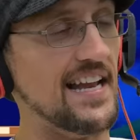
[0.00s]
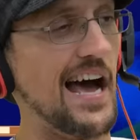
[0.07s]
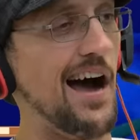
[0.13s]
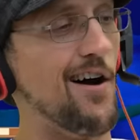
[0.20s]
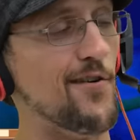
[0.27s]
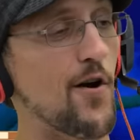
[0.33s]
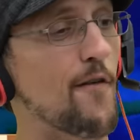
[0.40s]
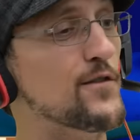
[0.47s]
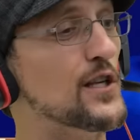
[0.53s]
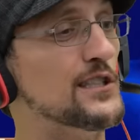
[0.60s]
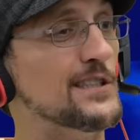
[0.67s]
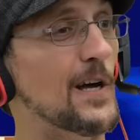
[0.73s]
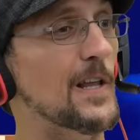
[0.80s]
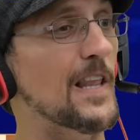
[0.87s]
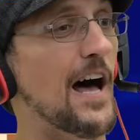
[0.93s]
and I don't know if you
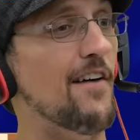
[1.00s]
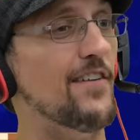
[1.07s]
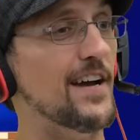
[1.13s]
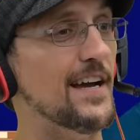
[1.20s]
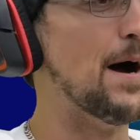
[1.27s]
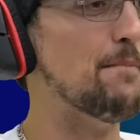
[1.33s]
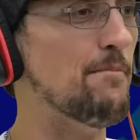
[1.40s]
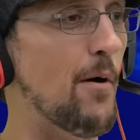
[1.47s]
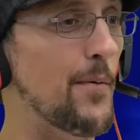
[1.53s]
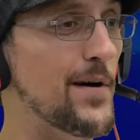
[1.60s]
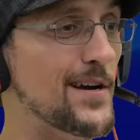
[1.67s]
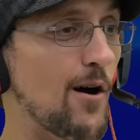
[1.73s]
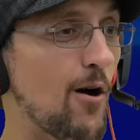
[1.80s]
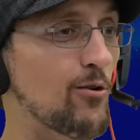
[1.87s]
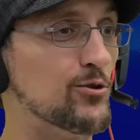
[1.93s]
still love it, but we're
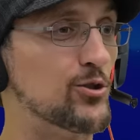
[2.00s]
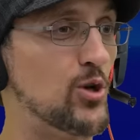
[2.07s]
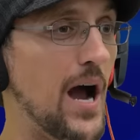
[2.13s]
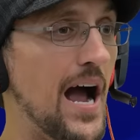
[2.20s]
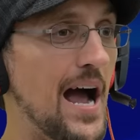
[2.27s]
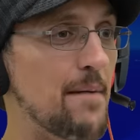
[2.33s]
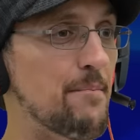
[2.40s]
gonna try,